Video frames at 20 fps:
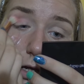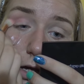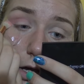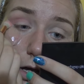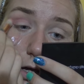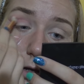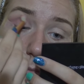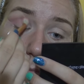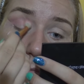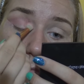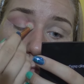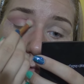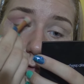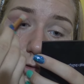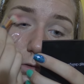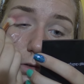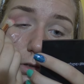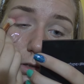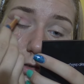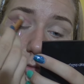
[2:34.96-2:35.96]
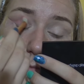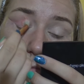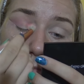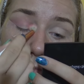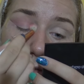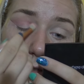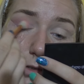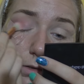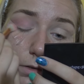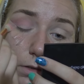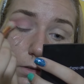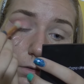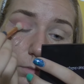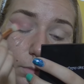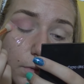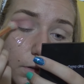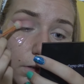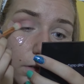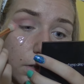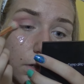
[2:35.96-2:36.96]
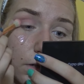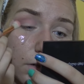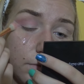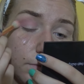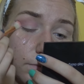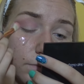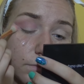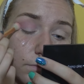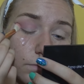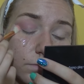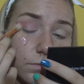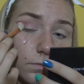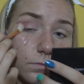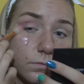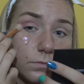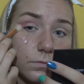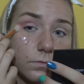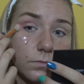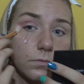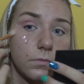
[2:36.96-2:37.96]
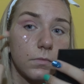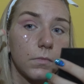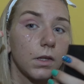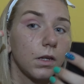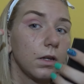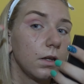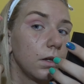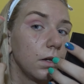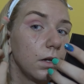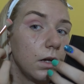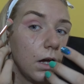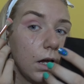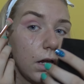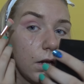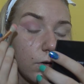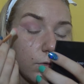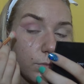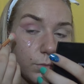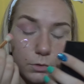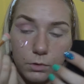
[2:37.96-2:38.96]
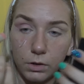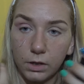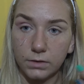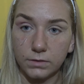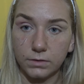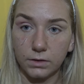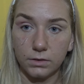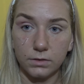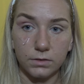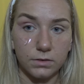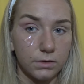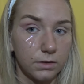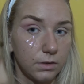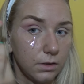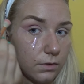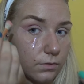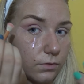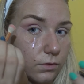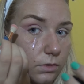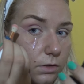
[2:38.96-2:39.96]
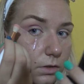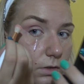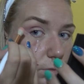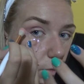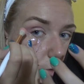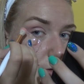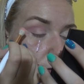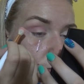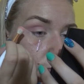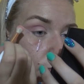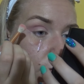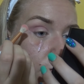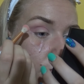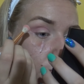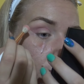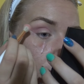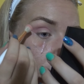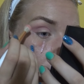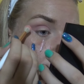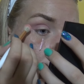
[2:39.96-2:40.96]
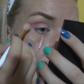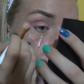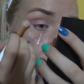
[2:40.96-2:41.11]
up so I can blend it better. I hope you guys can see everything what I'm doing.